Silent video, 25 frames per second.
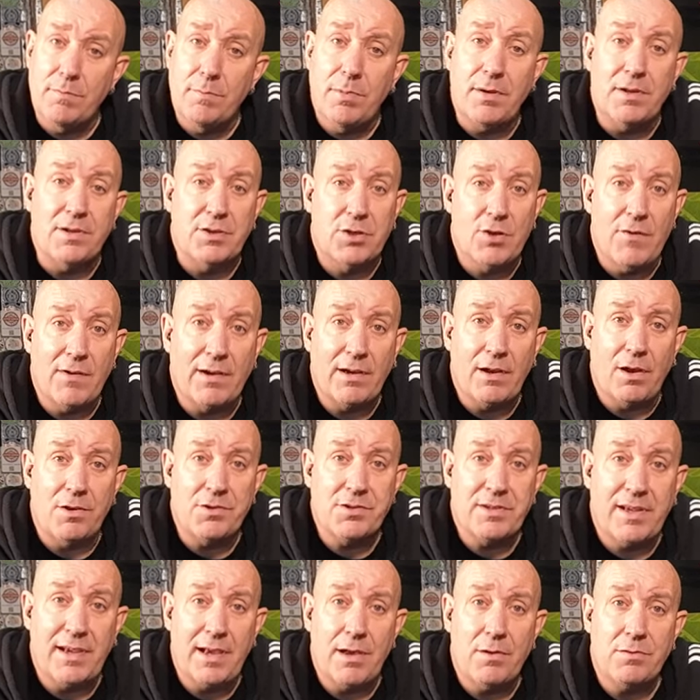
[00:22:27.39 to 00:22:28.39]
But until then,
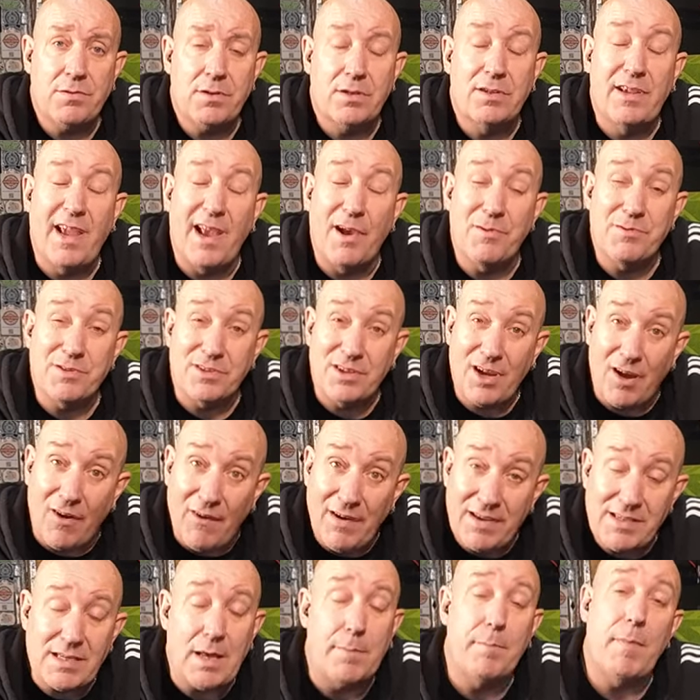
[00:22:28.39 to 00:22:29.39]
guys and
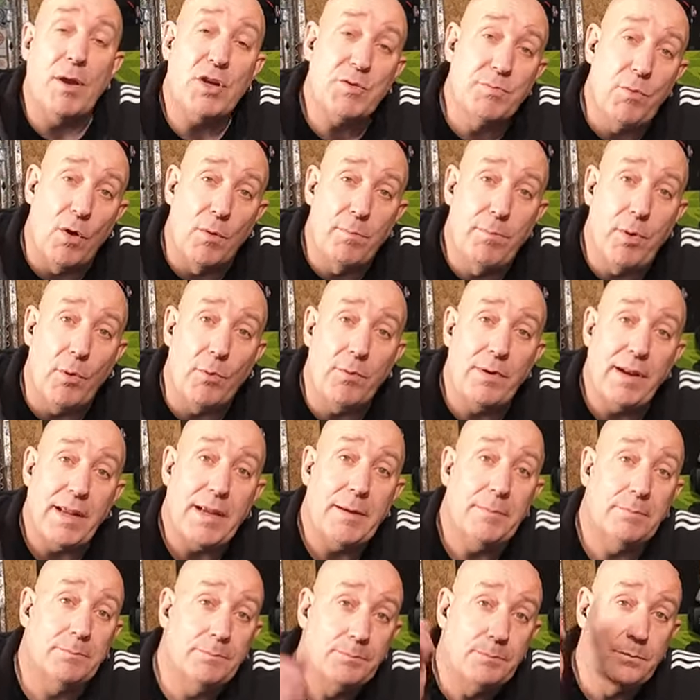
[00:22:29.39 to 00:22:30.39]
girls, much more
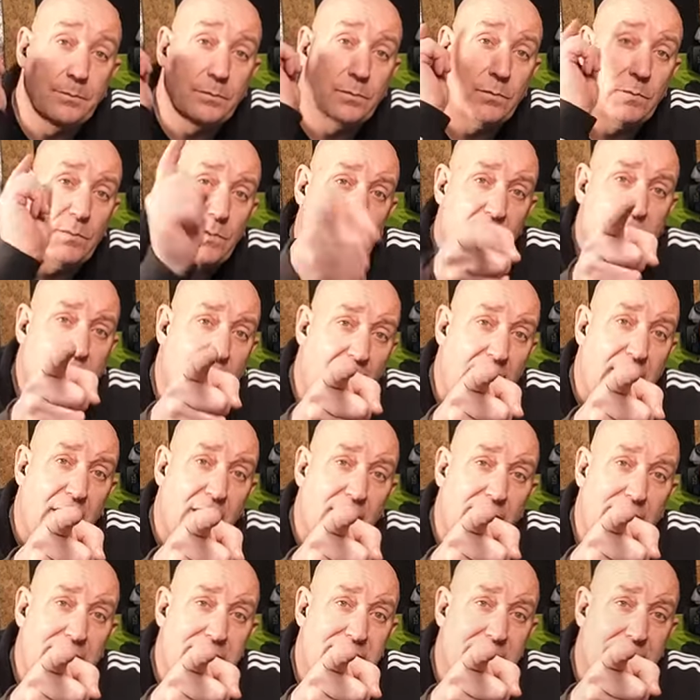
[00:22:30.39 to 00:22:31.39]
importantly, take
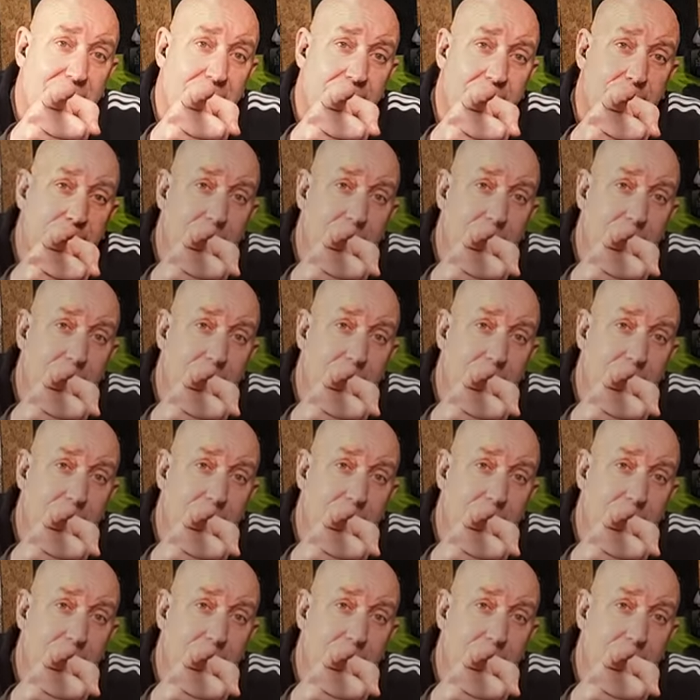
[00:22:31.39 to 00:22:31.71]
her easy.